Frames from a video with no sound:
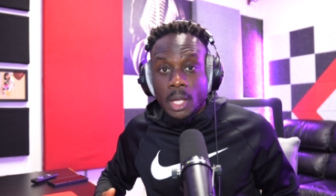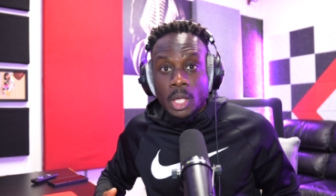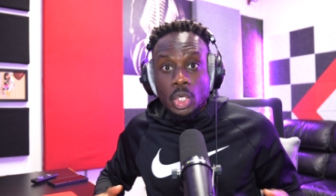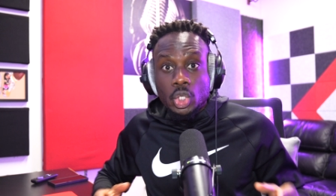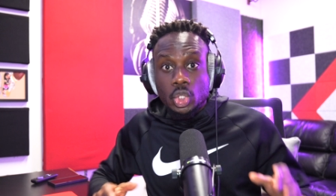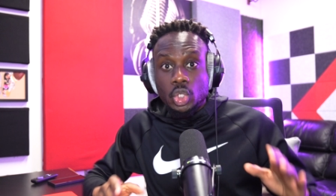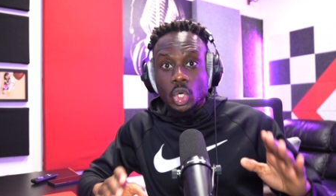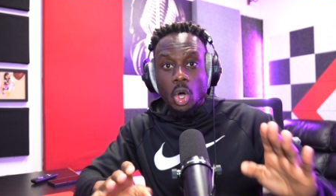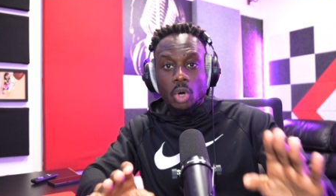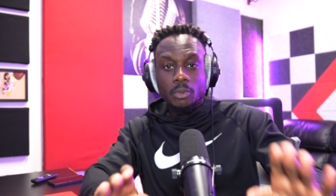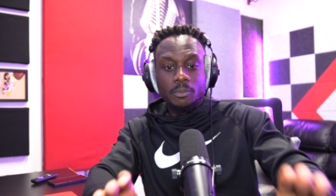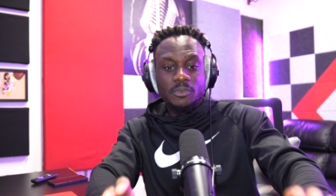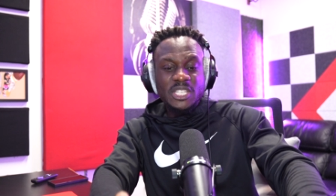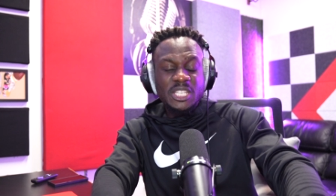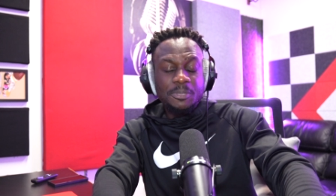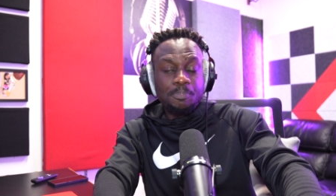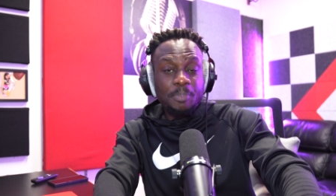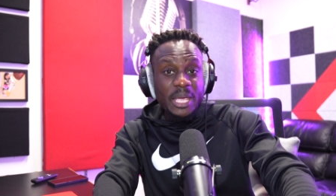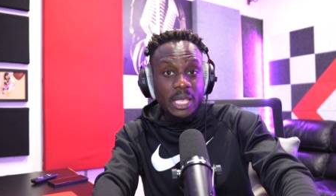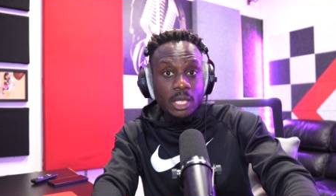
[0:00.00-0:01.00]
Yo,
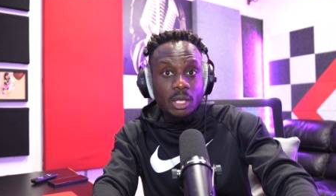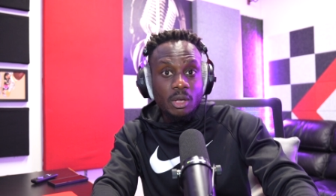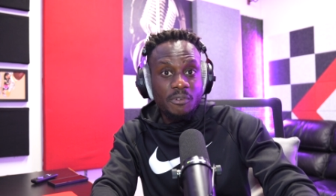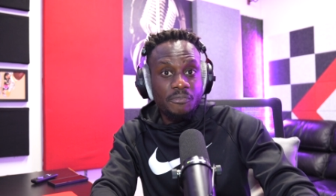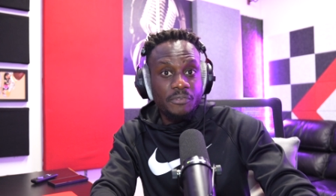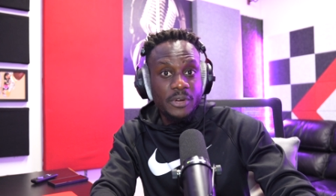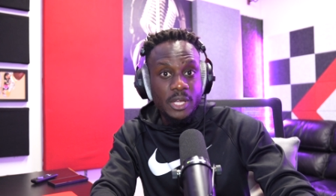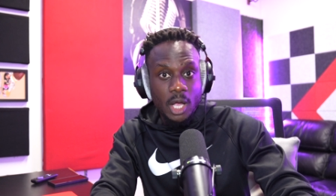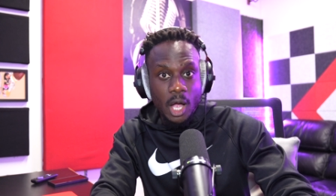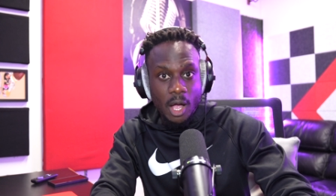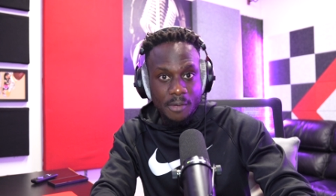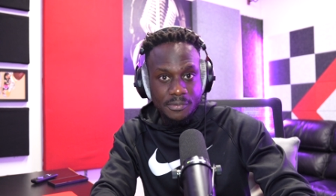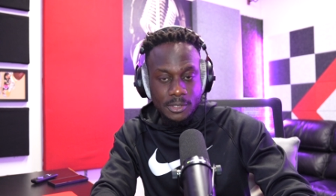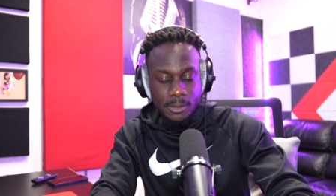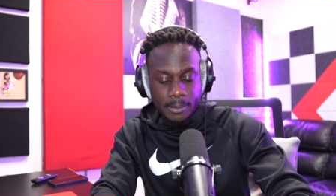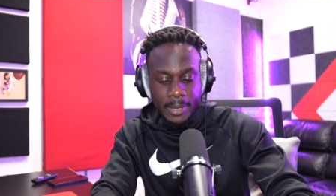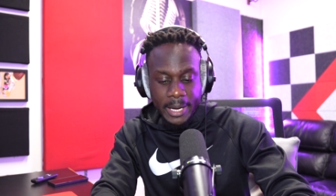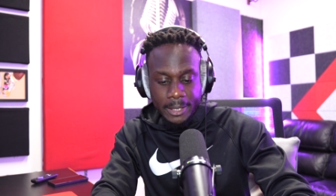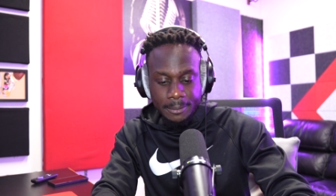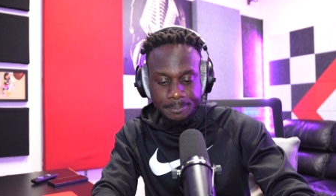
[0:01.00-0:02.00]
speaking of freak offs,
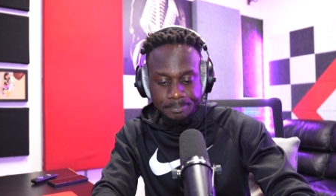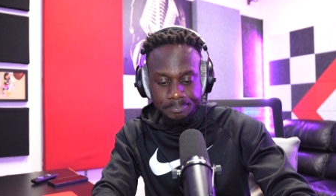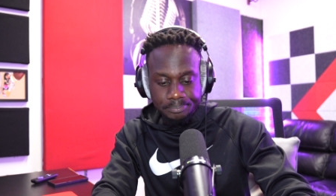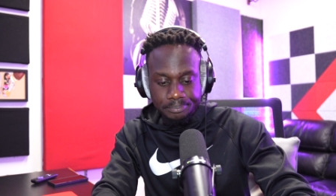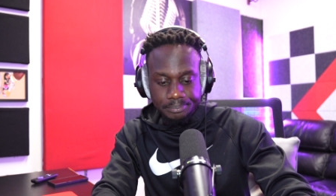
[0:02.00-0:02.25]
man,